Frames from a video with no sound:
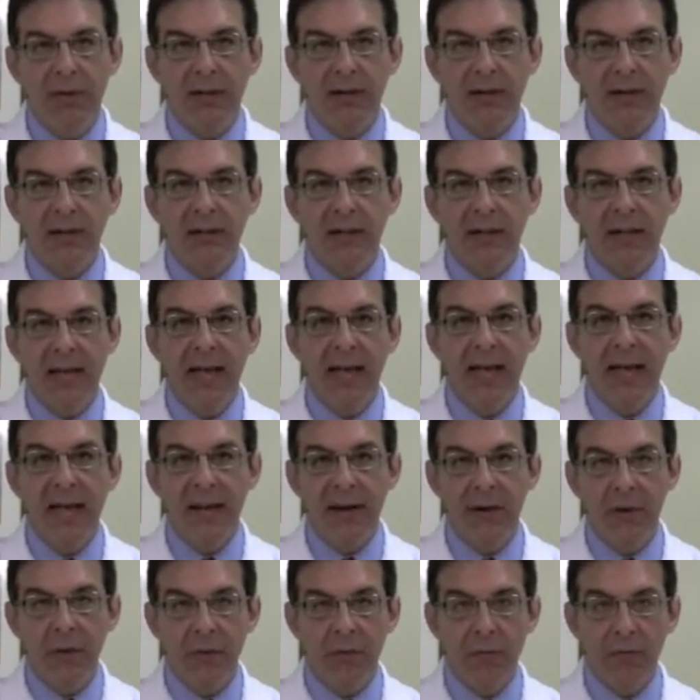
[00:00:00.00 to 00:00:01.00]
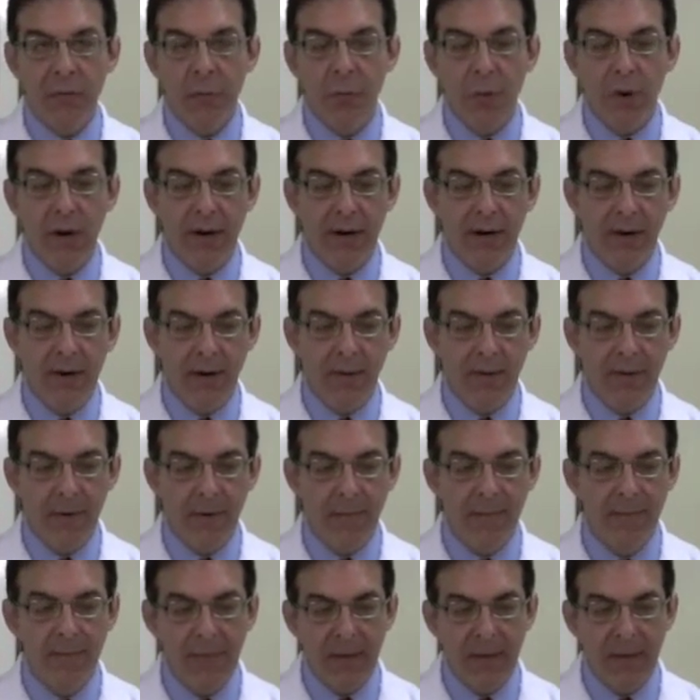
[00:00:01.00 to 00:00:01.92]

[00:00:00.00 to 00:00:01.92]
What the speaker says: and glide over one another.